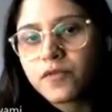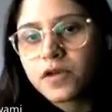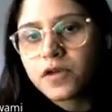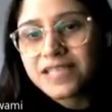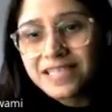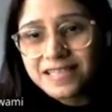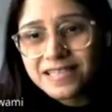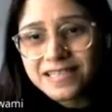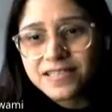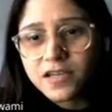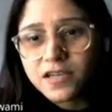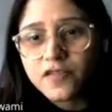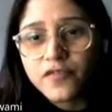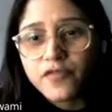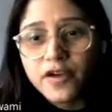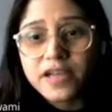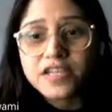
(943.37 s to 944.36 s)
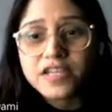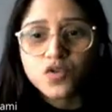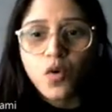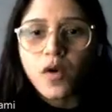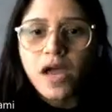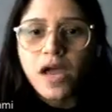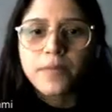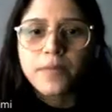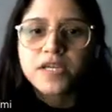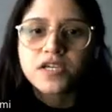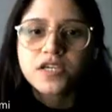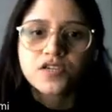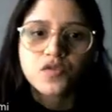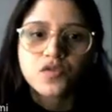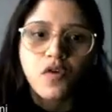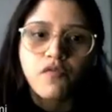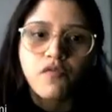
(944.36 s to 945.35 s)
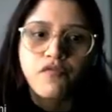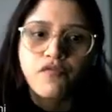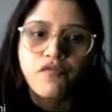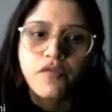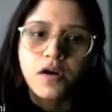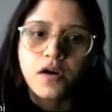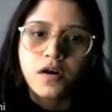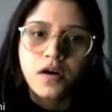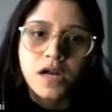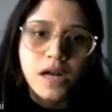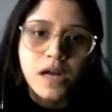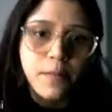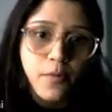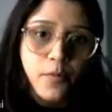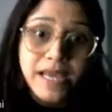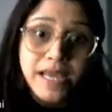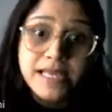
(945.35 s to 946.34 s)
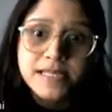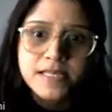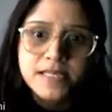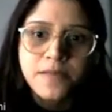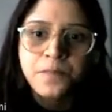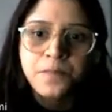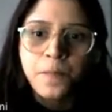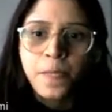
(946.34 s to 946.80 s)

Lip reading: These are the very strong emitters of gamma rays.